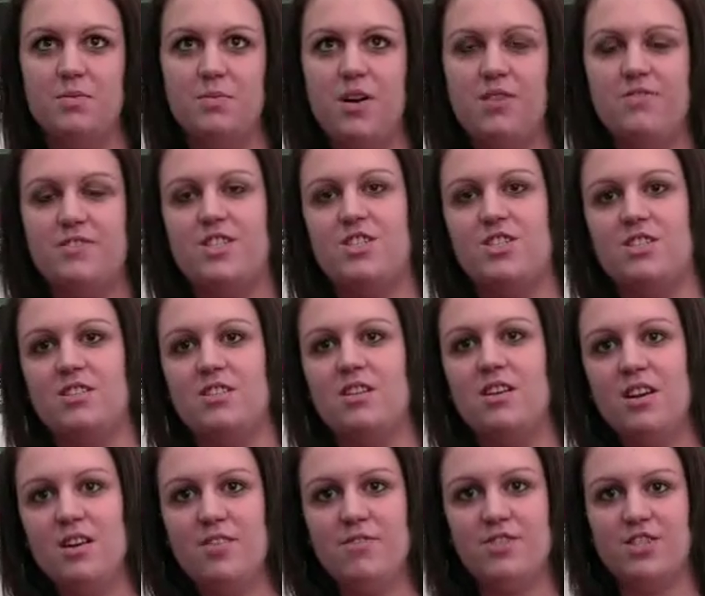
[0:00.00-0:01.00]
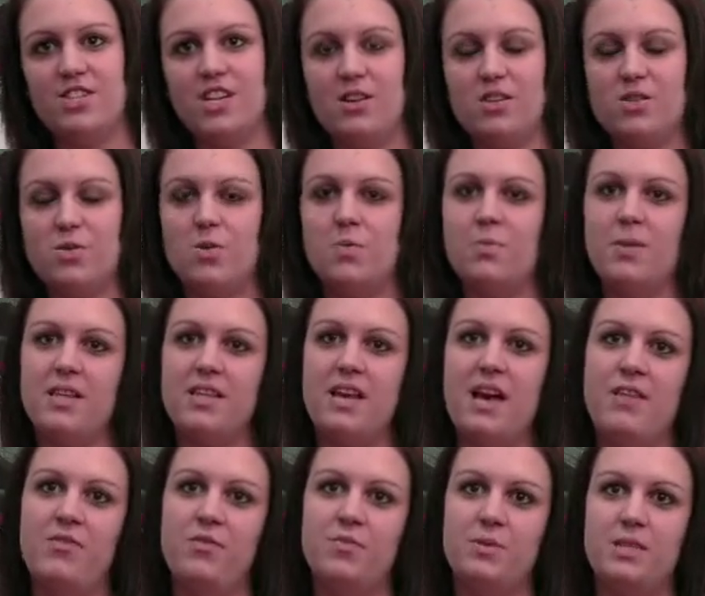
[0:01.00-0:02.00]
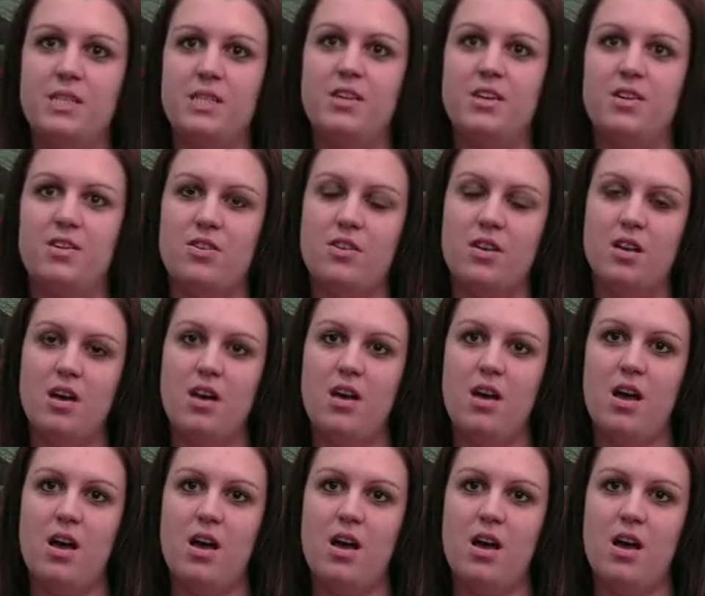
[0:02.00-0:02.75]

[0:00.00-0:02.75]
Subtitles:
My vision for Shelter would be that everybody knew